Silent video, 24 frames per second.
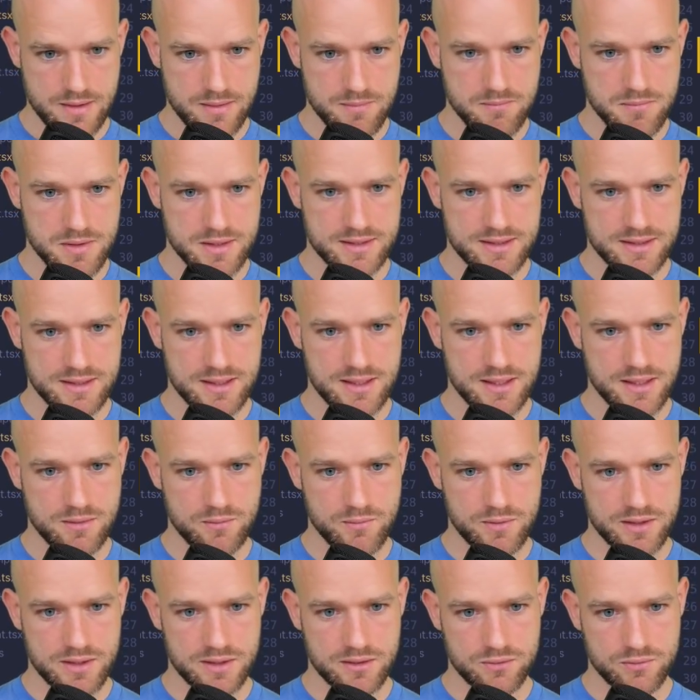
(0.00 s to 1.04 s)
but here
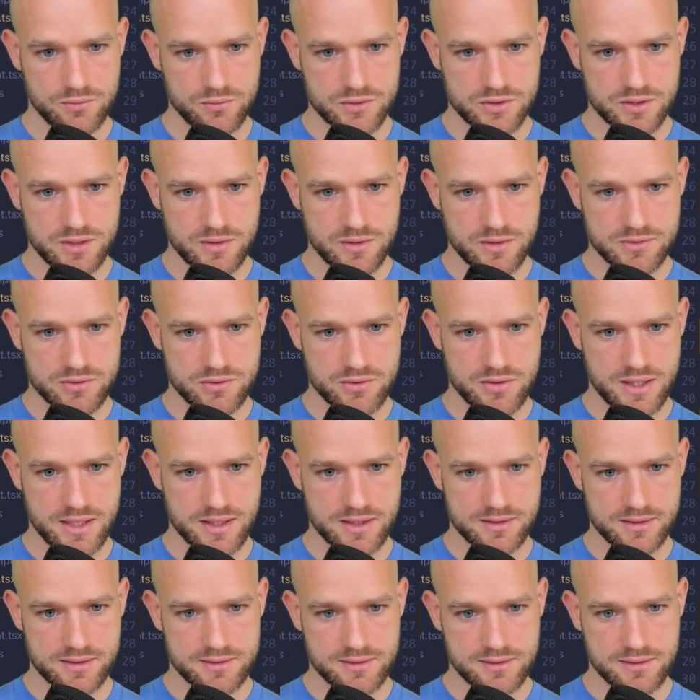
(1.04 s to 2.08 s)
we need to
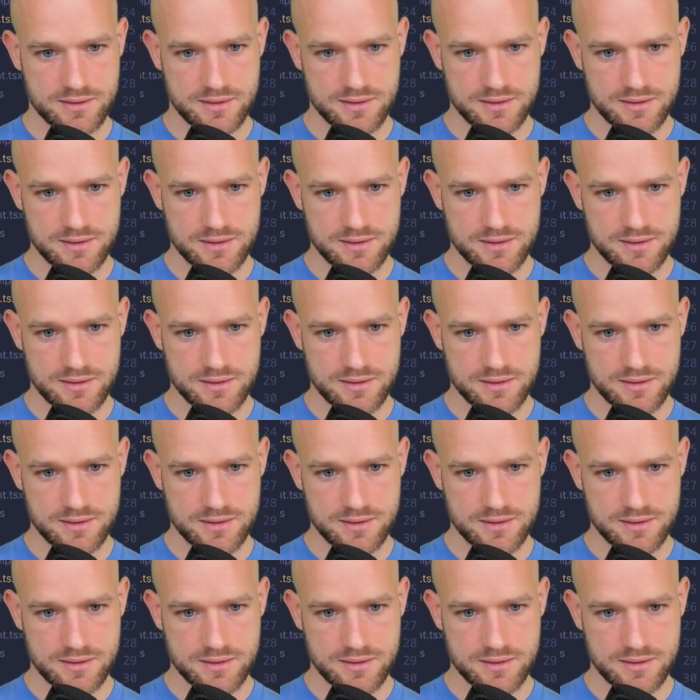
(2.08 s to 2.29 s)
subtract.